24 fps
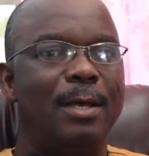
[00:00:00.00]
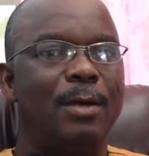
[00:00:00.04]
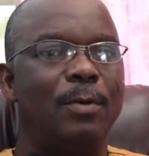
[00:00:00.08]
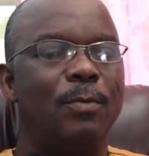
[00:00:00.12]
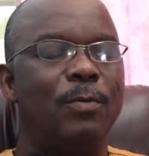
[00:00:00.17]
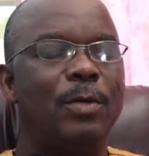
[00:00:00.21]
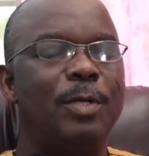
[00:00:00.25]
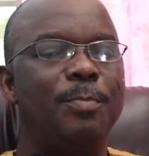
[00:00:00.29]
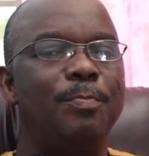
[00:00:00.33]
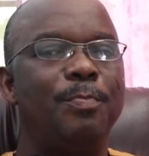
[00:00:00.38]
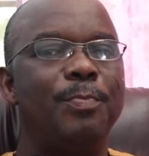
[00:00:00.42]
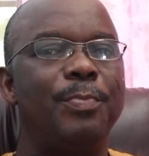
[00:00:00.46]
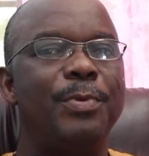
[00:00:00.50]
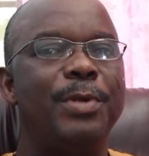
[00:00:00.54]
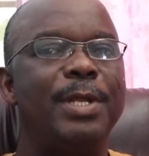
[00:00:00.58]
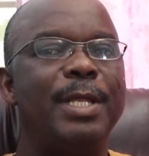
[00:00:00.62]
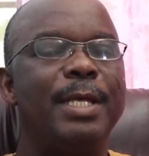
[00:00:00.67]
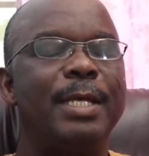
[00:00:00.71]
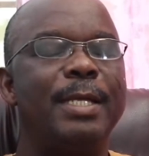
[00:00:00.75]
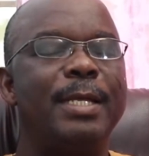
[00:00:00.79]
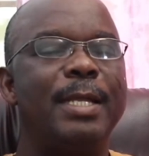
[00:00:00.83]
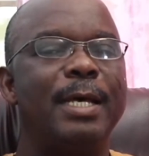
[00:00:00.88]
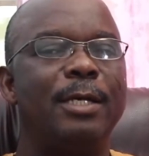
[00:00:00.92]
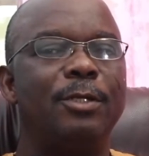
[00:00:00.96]
We
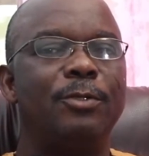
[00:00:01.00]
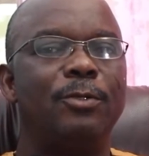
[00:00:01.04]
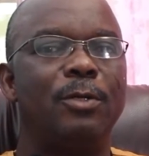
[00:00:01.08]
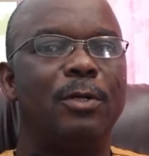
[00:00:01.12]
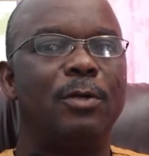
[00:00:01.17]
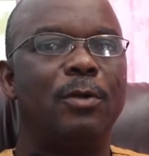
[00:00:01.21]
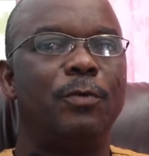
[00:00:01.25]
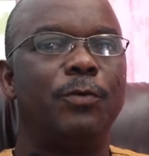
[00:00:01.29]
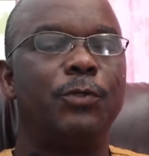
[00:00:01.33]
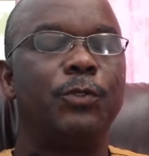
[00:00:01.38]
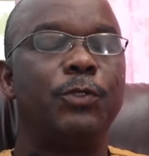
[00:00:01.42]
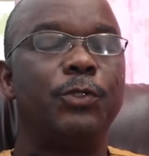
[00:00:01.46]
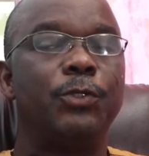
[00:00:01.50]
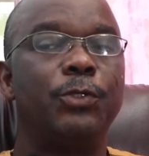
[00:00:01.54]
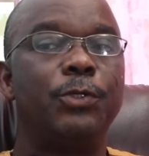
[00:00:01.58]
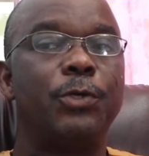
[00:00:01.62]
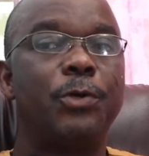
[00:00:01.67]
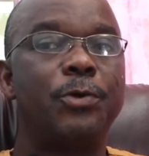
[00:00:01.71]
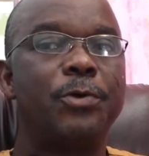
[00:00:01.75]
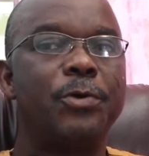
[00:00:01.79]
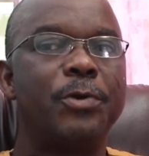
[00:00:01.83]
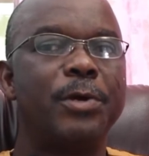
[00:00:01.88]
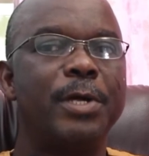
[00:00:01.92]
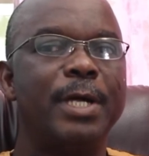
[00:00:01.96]
play that sort of
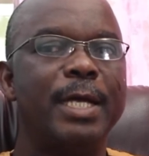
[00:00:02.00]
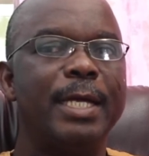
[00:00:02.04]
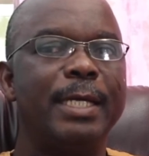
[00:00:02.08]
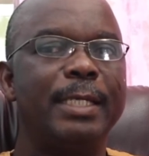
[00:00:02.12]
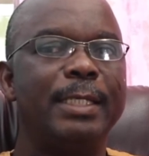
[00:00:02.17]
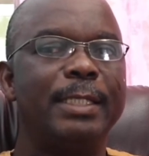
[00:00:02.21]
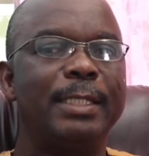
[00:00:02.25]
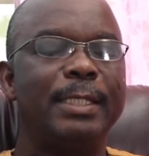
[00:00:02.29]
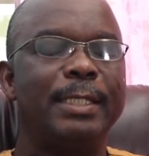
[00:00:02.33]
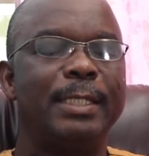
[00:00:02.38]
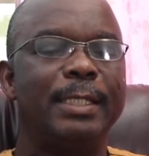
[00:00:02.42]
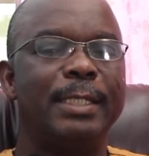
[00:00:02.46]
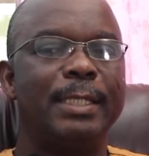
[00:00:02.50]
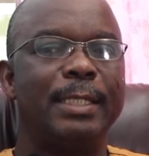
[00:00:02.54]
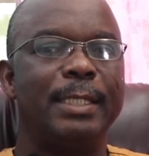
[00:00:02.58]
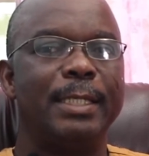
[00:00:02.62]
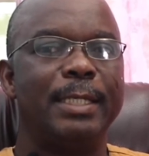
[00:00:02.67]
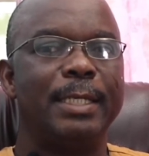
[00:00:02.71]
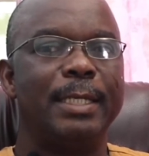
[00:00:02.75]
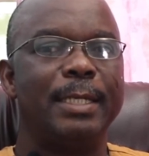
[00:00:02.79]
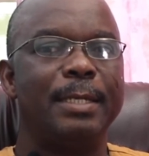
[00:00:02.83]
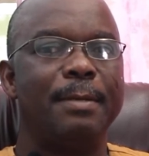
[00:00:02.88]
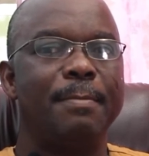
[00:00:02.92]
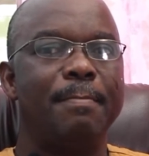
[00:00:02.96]
surrogate
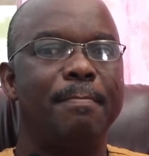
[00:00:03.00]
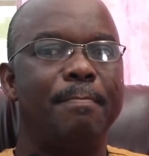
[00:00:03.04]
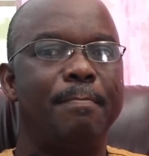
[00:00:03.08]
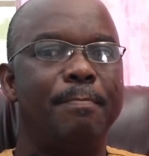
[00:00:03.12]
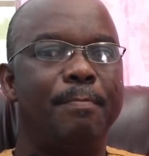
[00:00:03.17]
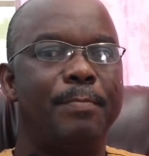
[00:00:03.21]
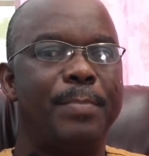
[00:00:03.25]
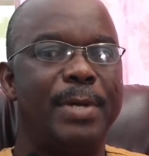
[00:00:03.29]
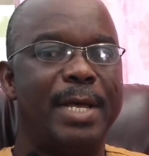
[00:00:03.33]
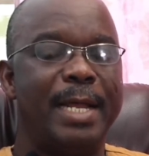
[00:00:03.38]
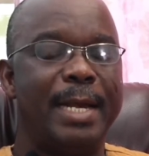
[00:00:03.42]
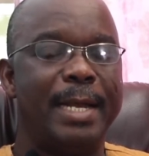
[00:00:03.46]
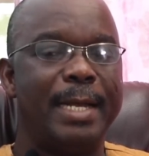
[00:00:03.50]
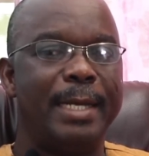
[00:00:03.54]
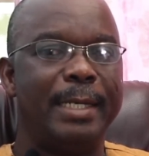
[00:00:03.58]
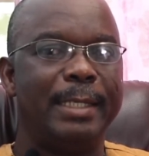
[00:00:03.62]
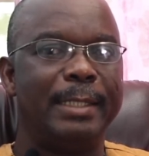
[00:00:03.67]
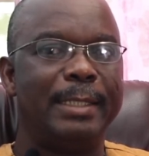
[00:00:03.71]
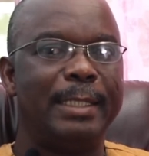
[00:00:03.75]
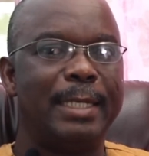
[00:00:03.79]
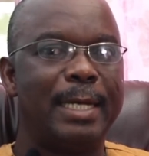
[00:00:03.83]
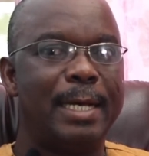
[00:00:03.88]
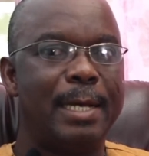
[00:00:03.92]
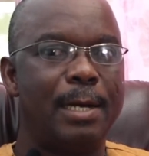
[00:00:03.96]

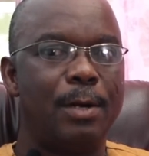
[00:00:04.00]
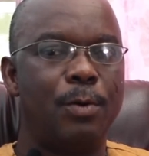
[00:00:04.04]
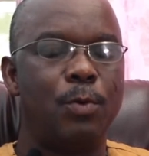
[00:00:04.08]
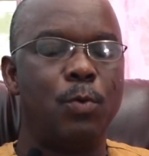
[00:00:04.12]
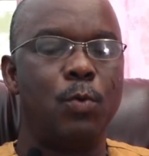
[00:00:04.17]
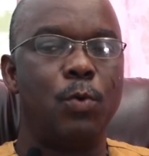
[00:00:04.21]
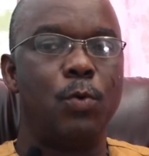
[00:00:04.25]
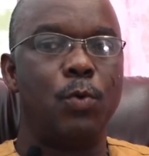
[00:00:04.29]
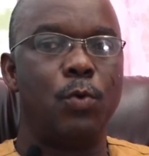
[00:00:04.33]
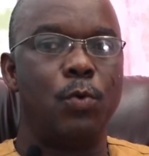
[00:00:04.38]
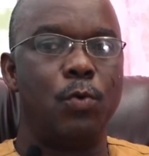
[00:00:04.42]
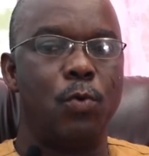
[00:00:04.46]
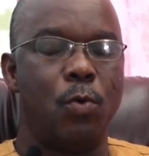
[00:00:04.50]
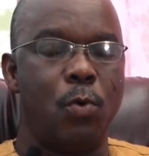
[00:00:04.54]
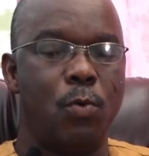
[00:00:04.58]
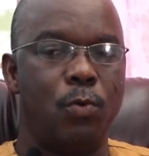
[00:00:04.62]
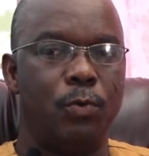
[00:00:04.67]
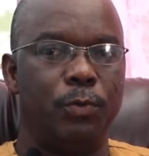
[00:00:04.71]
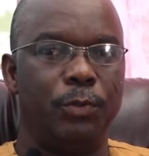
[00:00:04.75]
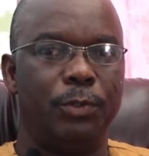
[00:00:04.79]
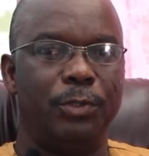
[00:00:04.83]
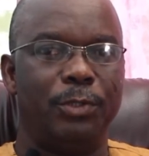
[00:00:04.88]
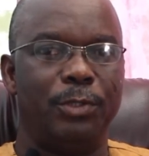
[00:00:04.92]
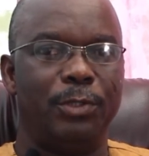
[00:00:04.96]
parental
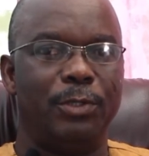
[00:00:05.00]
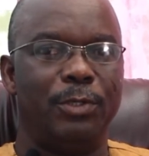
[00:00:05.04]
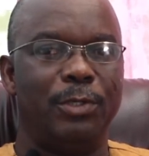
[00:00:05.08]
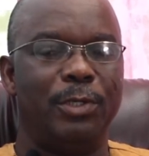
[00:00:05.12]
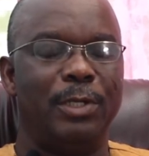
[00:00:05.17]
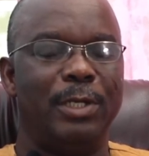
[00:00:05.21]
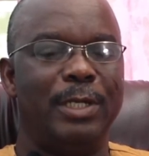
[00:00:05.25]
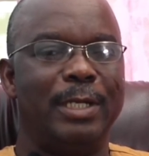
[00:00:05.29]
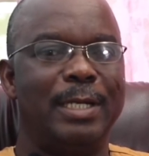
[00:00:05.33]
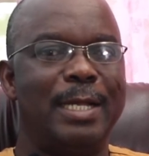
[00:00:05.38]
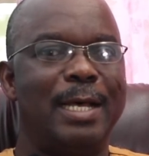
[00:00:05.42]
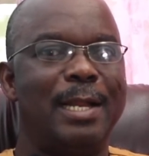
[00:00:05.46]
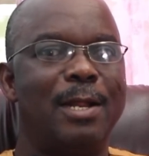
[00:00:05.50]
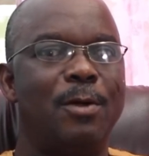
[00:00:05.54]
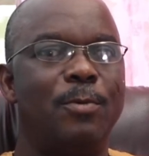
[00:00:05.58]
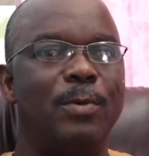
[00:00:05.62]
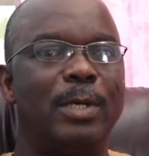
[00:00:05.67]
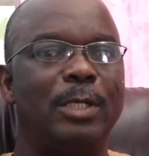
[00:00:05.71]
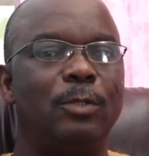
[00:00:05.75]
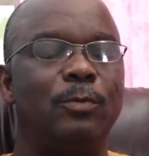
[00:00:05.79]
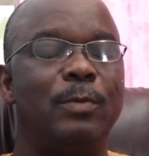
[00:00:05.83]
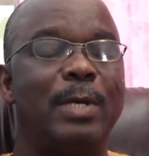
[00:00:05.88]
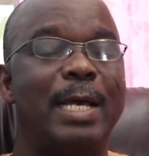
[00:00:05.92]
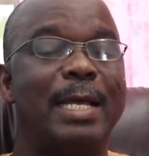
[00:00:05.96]
roles. In other
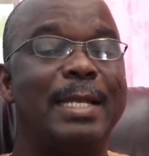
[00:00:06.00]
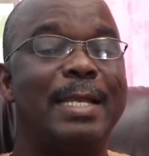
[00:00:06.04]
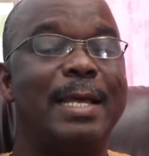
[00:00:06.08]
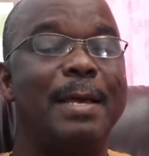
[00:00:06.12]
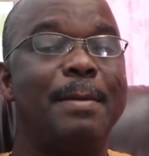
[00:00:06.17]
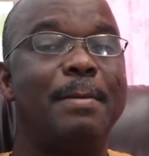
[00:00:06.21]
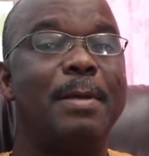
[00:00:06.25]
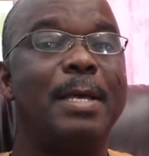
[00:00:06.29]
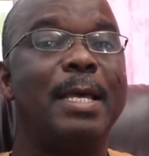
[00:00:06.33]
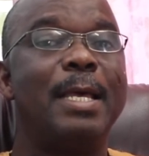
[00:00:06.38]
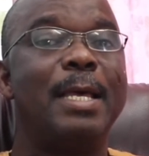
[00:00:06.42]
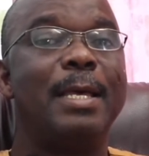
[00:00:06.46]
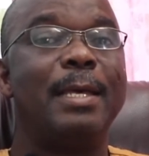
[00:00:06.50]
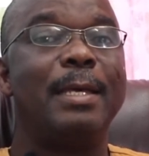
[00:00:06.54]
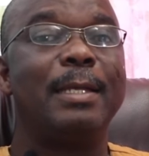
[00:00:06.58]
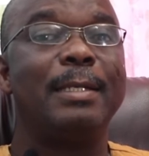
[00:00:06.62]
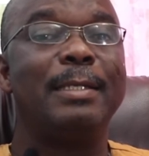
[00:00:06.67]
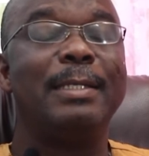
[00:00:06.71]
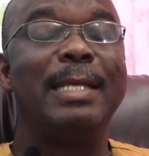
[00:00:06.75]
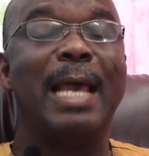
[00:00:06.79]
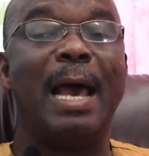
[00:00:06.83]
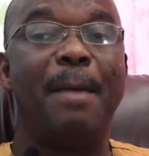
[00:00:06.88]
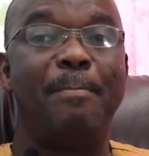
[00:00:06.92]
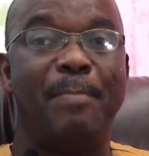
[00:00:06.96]
words, we are
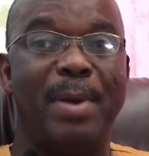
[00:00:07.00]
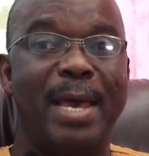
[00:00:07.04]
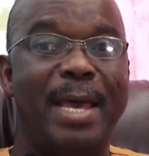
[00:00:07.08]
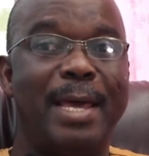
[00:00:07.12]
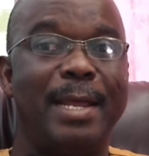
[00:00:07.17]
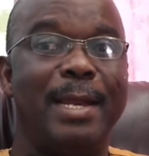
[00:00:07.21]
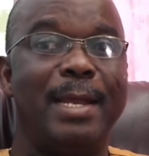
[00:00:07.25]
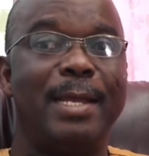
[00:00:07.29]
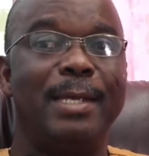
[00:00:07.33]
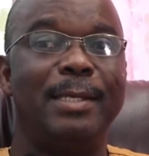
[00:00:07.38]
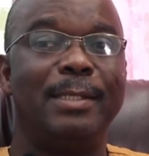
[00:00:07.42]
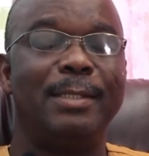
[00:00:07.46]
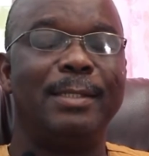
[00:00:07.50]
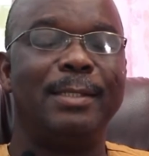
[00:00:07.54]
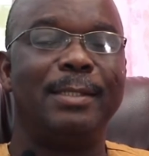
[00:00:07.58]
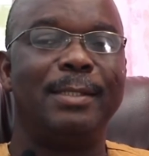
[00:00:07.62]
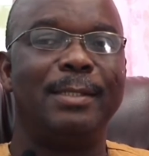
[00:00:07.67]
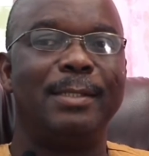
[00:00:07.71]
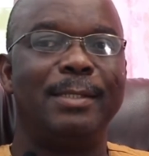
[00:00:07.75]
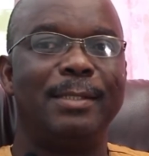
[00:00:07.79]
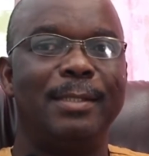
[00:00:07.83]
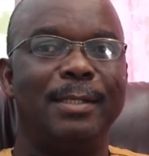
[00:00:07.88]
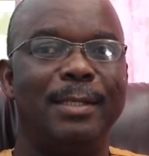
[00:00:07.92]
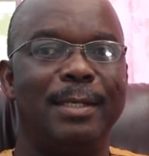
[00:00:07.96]
their
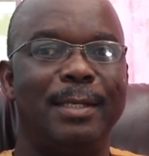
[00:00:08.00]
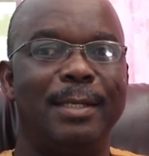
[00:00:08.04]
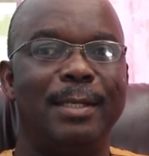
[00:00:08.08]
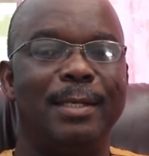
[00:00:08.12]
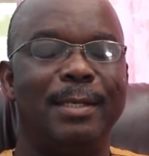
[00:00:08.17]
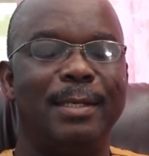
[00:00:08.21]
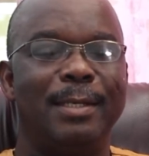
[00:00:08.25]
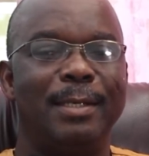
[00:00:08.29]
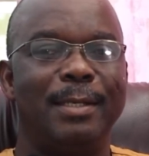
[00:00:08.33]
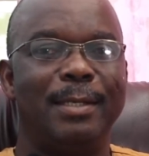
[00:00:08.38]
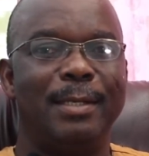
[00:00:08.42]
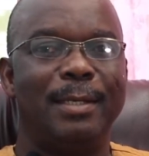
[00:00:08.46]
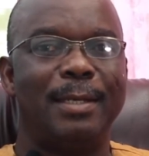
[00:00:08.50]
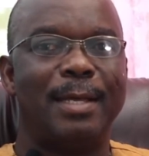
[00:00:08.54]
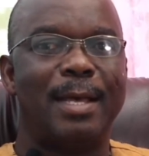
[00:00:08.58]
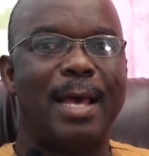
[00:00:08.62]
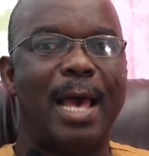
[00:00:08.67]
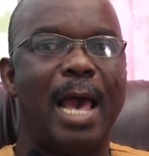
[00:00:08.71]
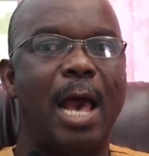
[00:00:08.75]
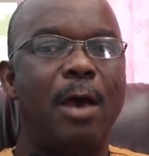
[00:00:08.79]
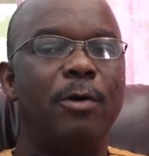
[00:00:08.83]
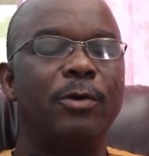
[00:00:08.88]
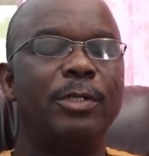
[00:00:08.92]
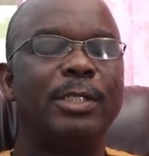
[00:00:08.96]
parents
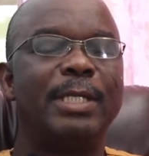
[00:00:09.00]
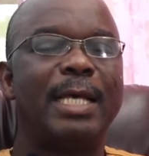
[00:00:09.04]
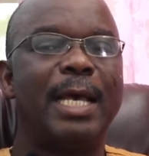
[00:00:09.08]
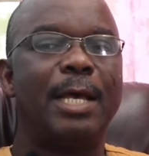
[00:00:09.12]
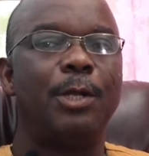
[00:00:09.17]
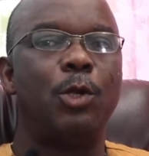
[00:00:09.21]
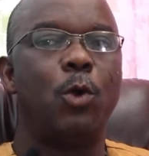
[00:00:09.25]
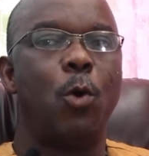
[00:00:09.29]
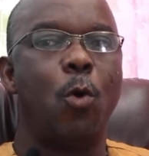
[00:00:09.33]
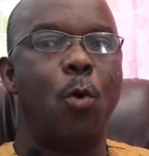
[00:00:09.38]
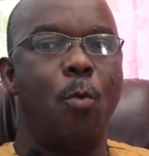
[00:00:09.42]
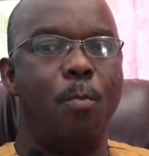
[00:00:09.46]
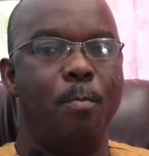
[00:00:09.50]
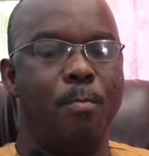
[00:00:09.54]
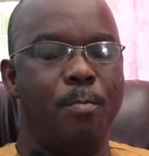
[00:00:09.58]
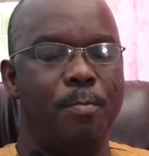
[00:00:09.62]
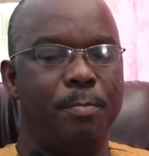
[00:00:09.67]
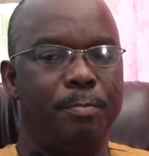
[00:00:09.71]
outside home.